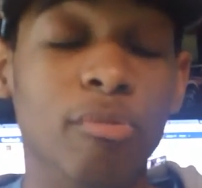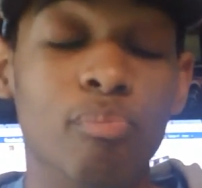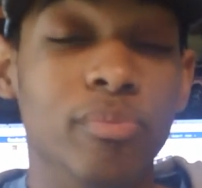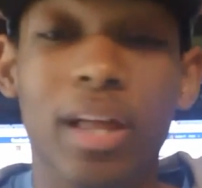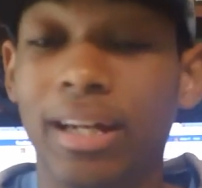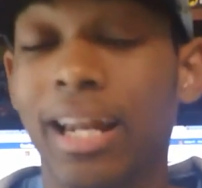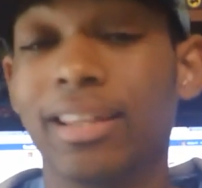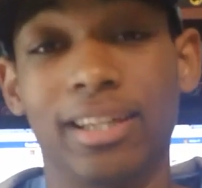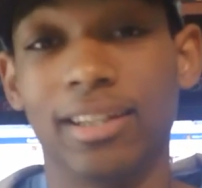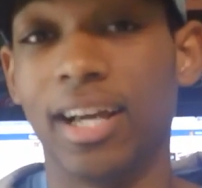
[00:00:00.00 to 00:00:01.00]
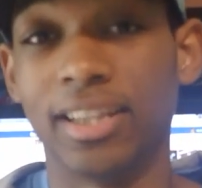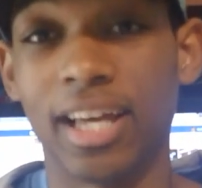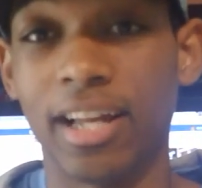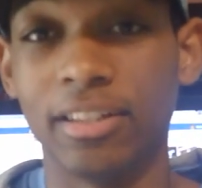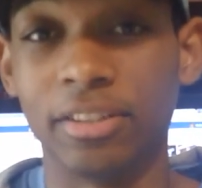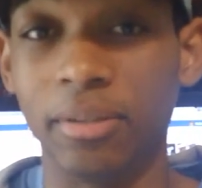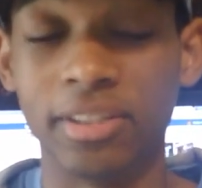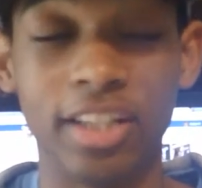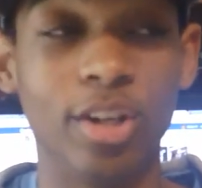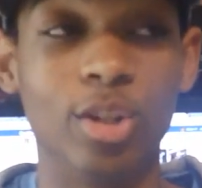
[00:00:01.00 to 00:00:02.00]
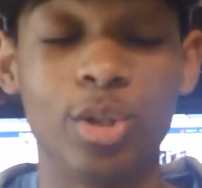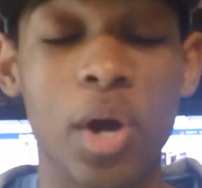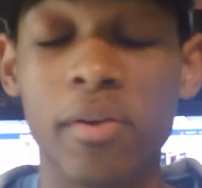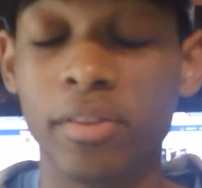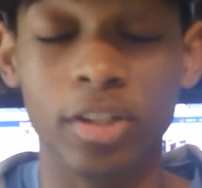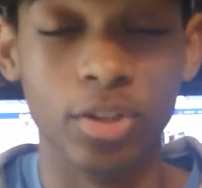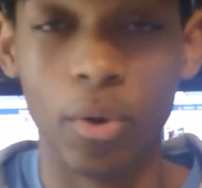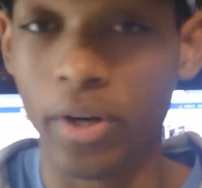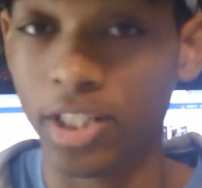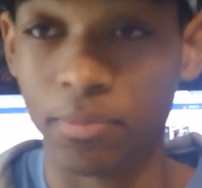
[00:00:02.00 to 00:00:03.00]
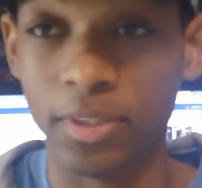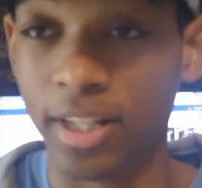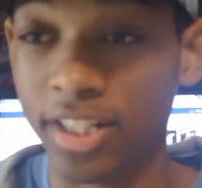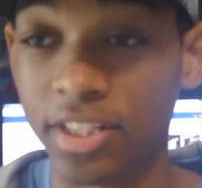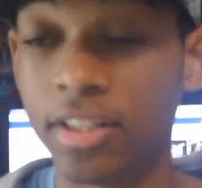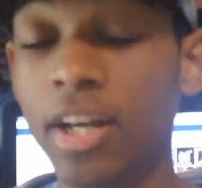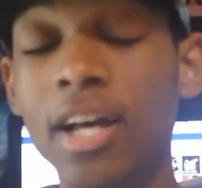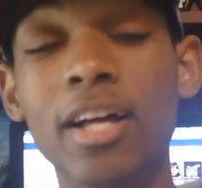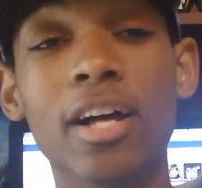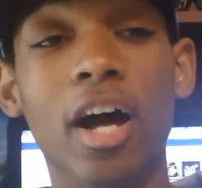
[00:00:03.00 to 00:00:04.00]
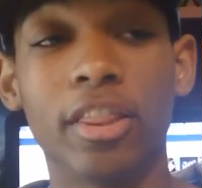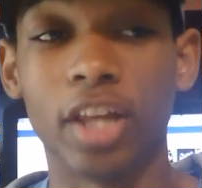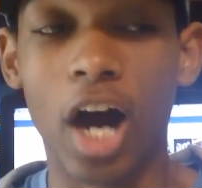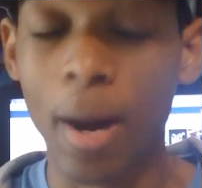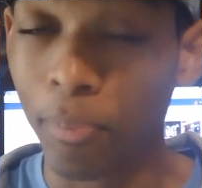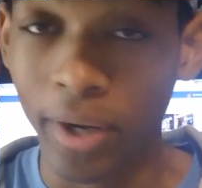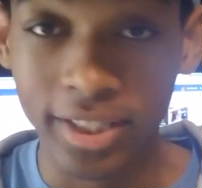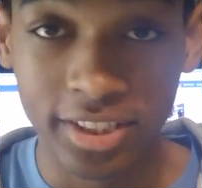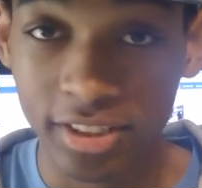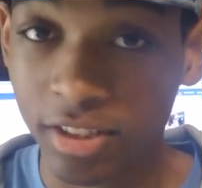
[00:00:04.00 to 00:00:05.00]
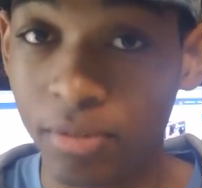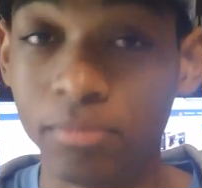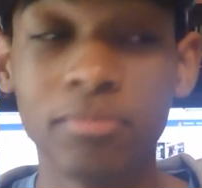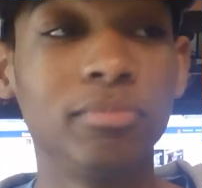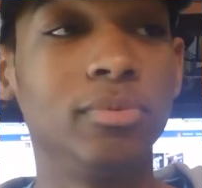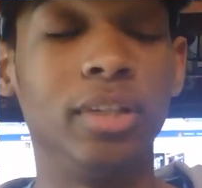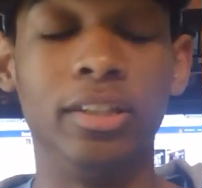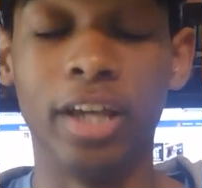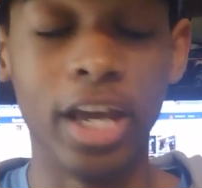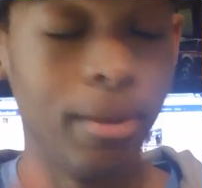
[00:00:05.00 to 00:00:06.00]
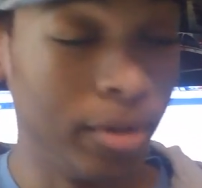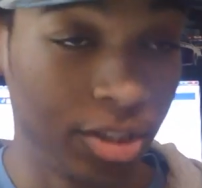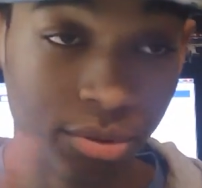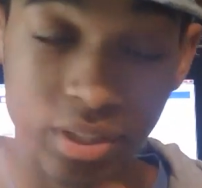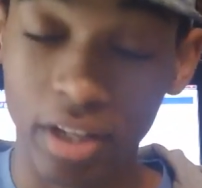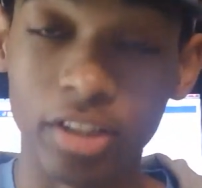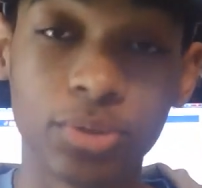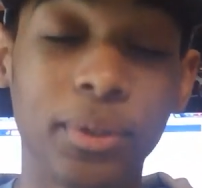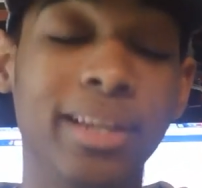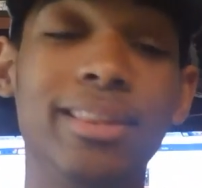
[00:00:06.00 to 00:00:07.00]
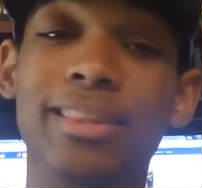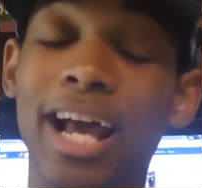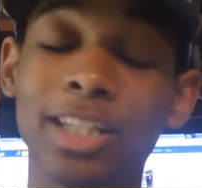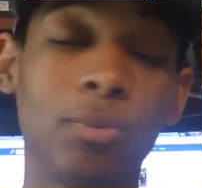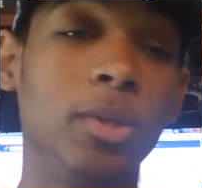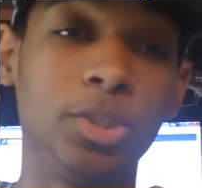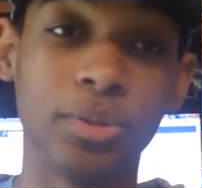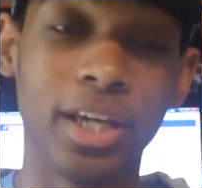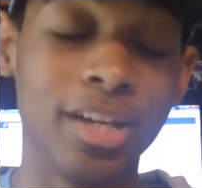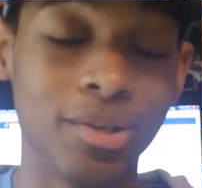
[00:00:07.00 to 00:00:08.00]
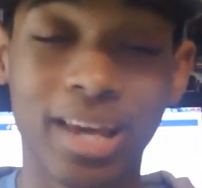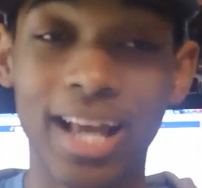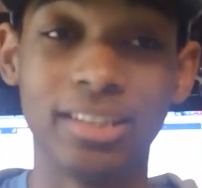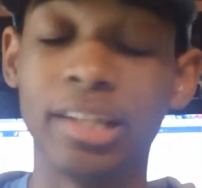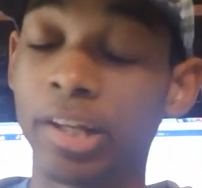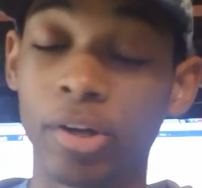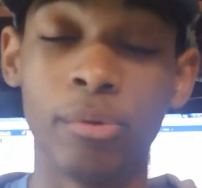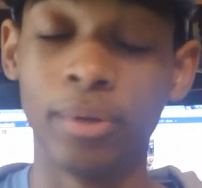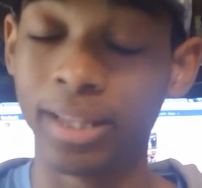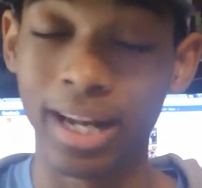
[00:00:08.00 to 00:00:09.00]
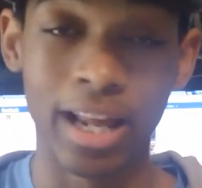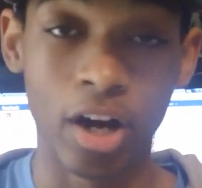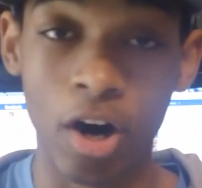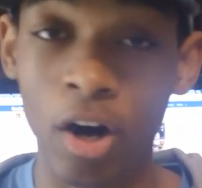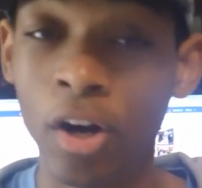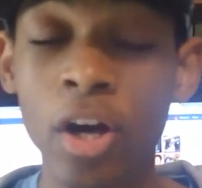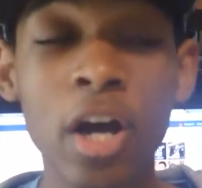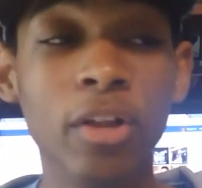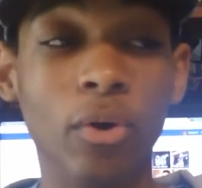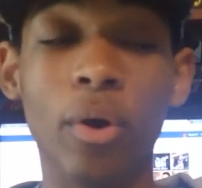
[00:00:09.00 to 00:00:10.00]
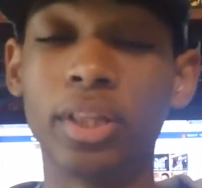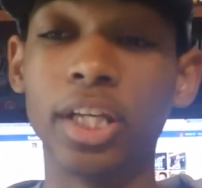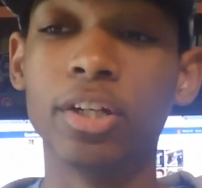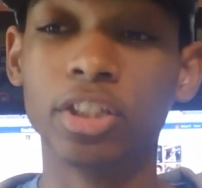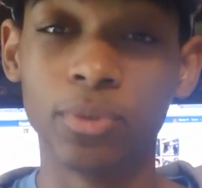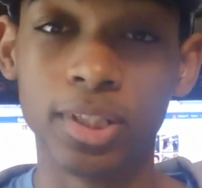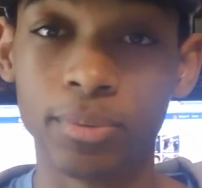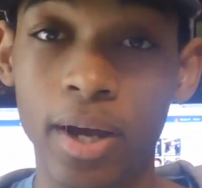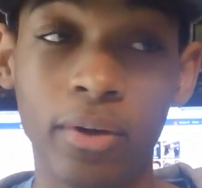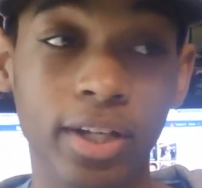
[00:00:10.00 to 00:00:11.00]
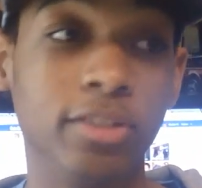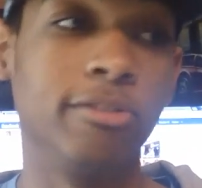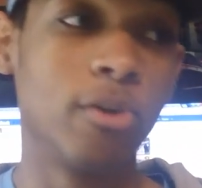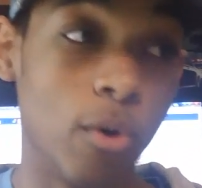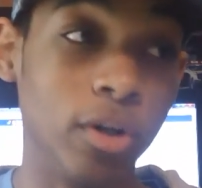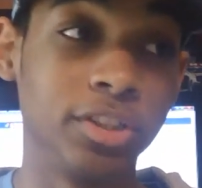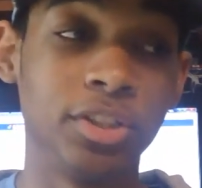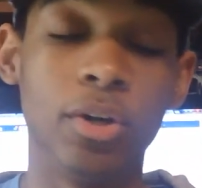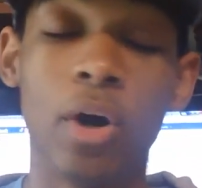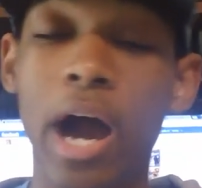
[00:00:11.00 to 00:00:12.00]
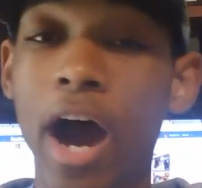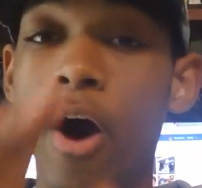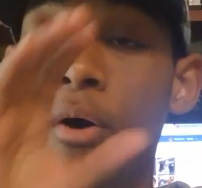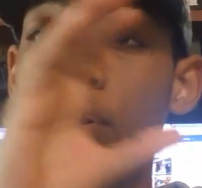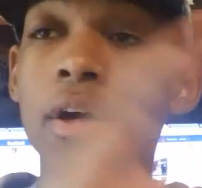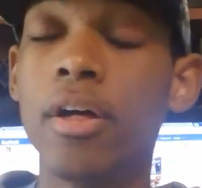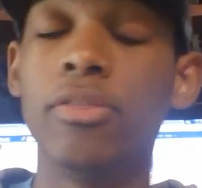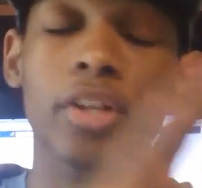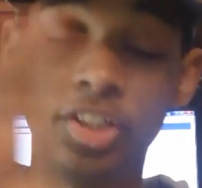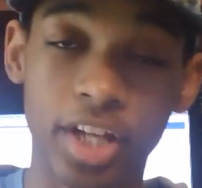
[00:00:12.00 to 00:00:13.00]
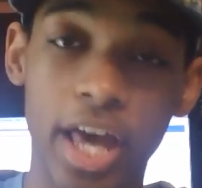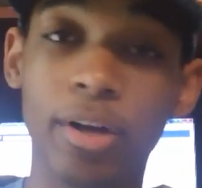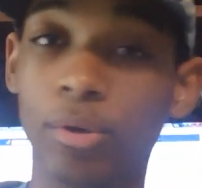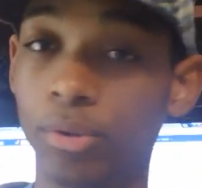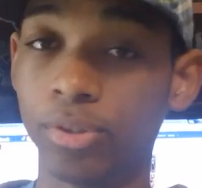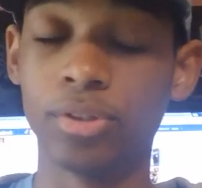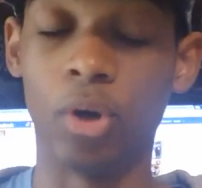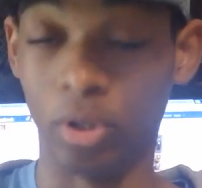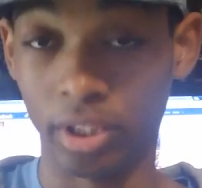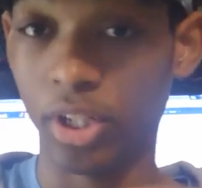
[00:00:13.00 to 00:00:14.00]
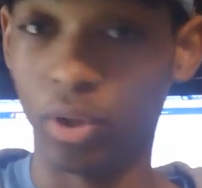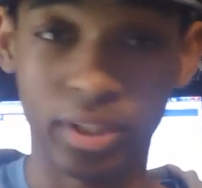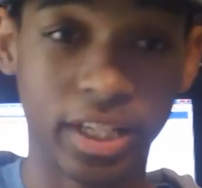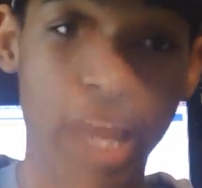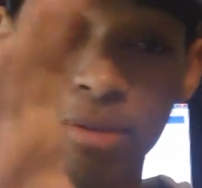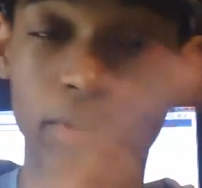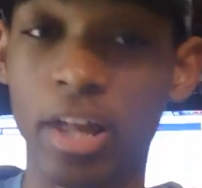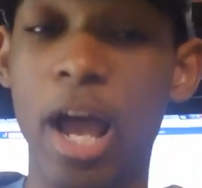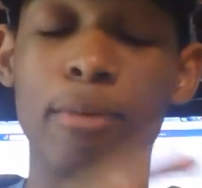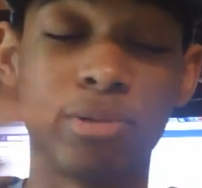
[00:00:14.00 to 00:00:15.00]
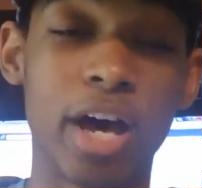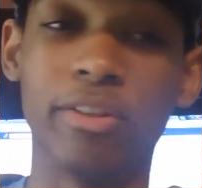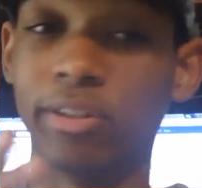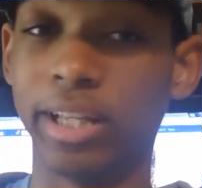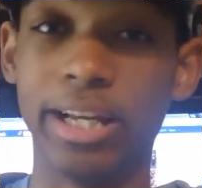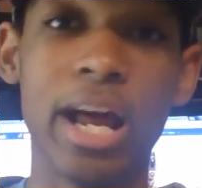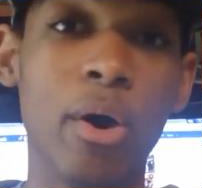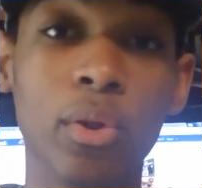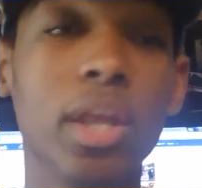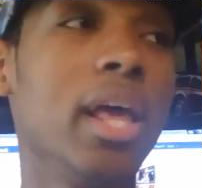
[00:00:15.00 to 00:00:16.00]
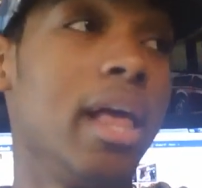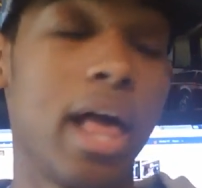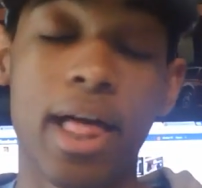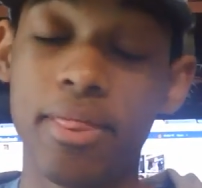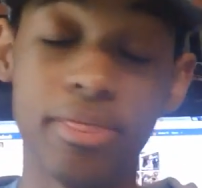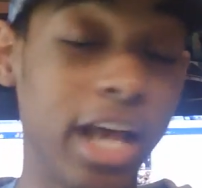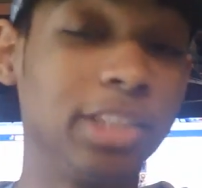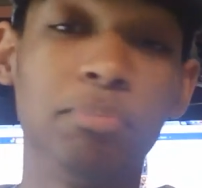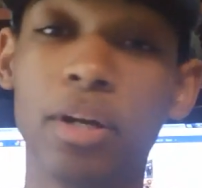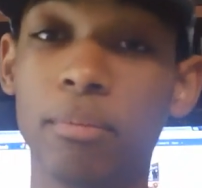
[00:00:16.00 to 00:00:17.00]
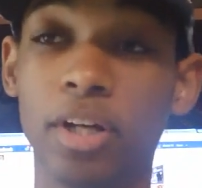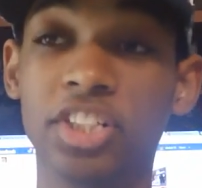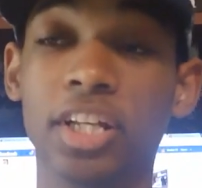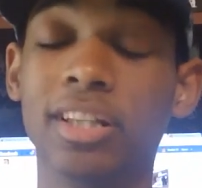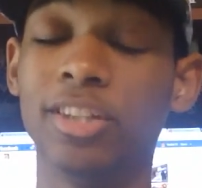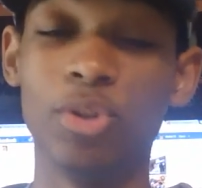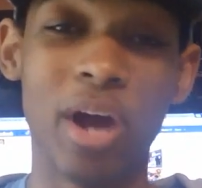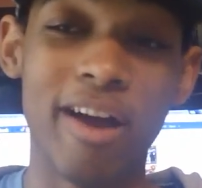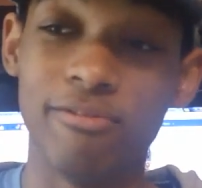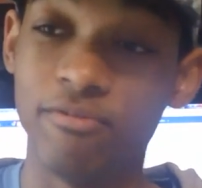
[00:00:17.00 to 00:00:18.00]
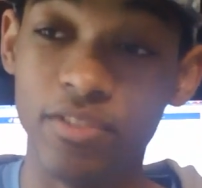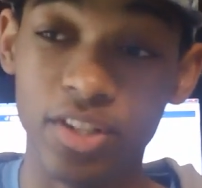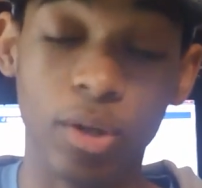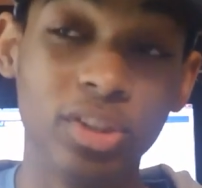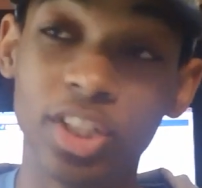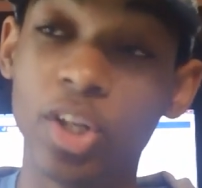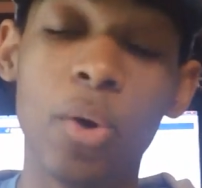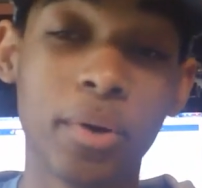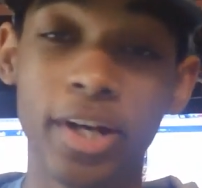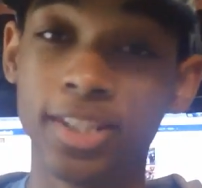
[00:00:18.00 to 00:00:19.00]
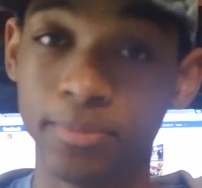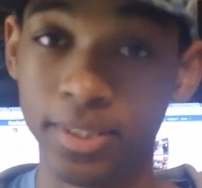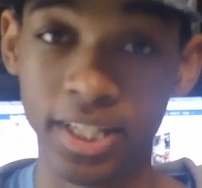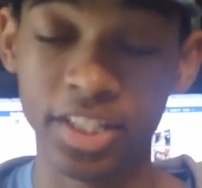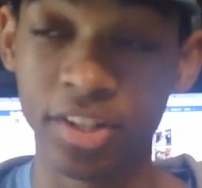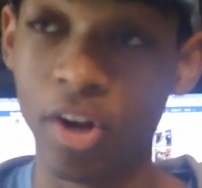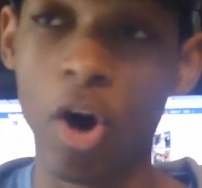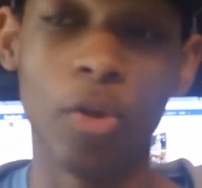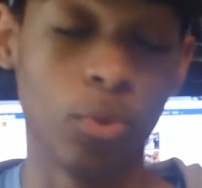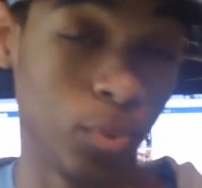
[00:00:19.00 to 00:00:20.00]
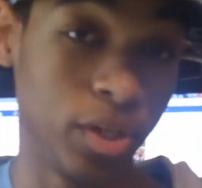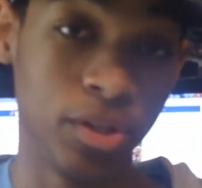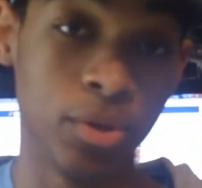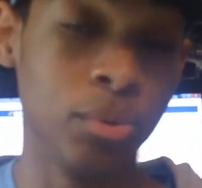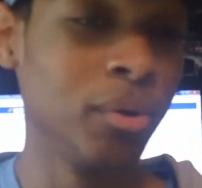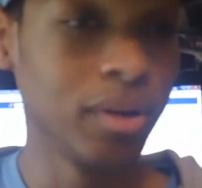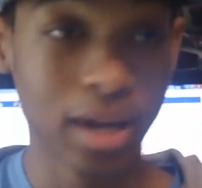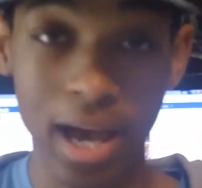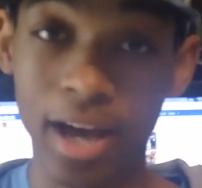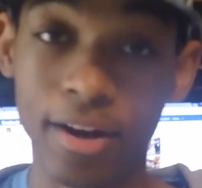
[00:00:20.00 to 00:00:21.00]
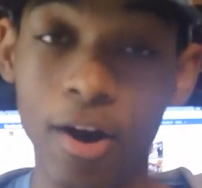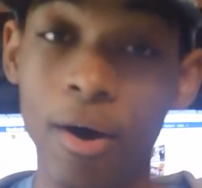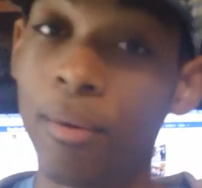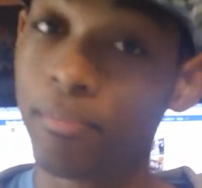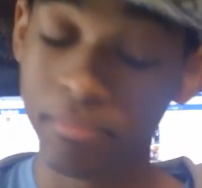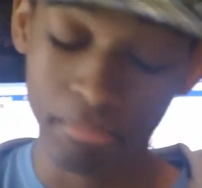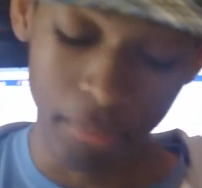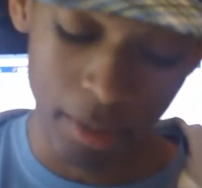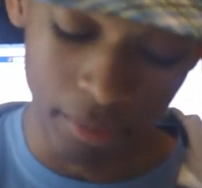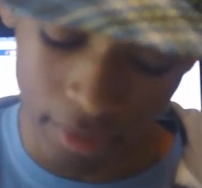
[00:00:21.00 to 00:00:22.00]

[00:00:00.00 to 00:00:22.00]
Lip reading: nothing like that. You see what I'm saying? There's no customization. The operating system, the image you see on the screen, that's what you get. You can't tinker with it at all. The only thing you can switch around is, of course, you know, how the channels or, you know, the games or the apps, how they're laid out. That's pretty much it. You have 0 to no customization on the Wii U at all. Bummer.